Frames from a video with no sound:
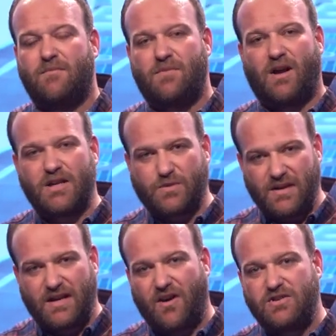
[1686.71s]
But I just want
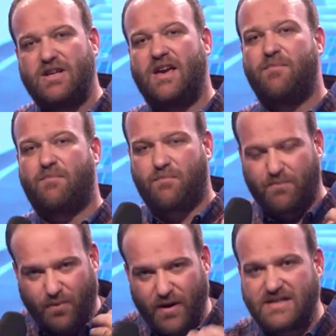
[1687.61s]
to encourage you keep
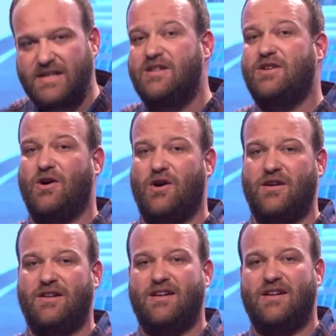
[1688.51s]
pressing into God,